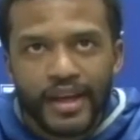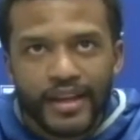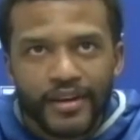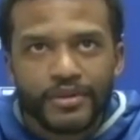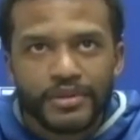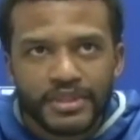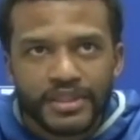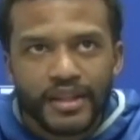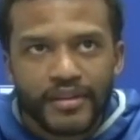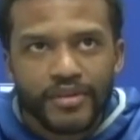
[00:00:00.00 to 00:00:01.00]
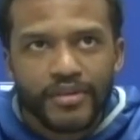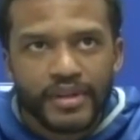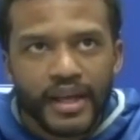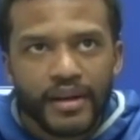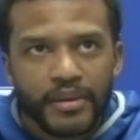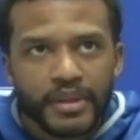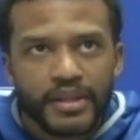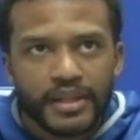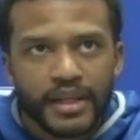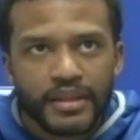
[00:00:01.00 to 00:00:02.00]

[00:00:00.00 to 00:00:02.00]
and hold them to a level of accountability.